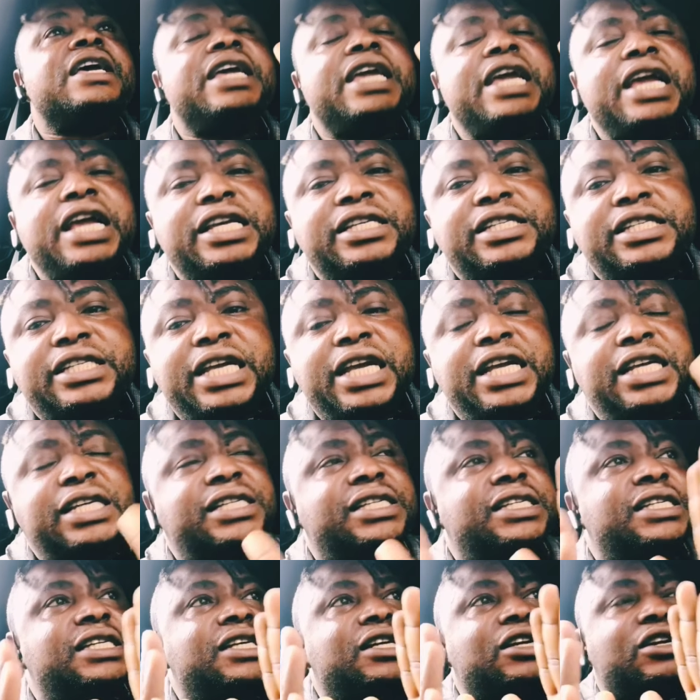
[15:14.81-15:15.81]
Is
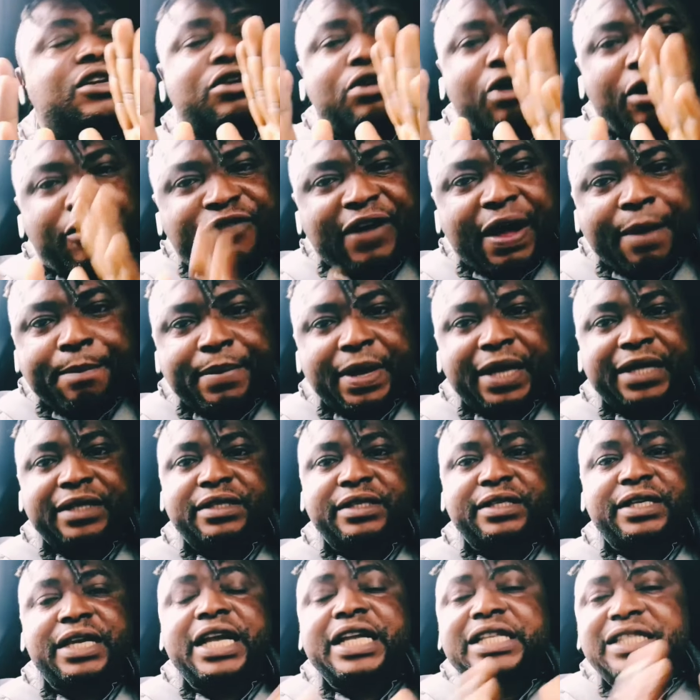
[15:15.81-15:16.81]
this
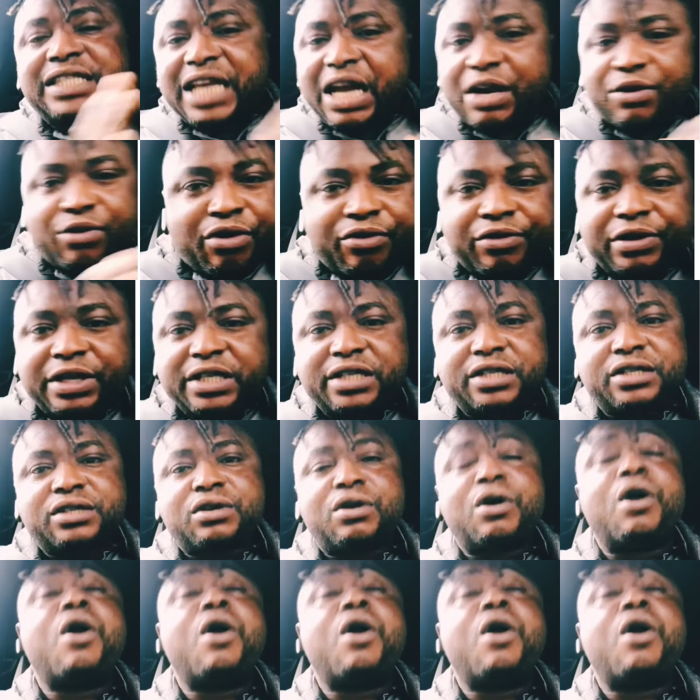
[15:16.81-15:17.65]
government a terrorist